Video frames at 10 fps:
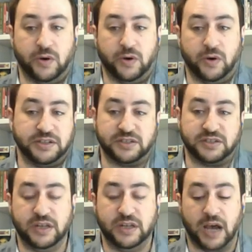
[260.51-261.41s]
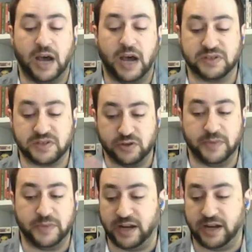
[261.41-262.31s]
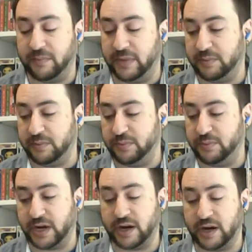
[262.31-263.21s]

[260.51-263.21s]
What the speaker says: I would assume that not many people cared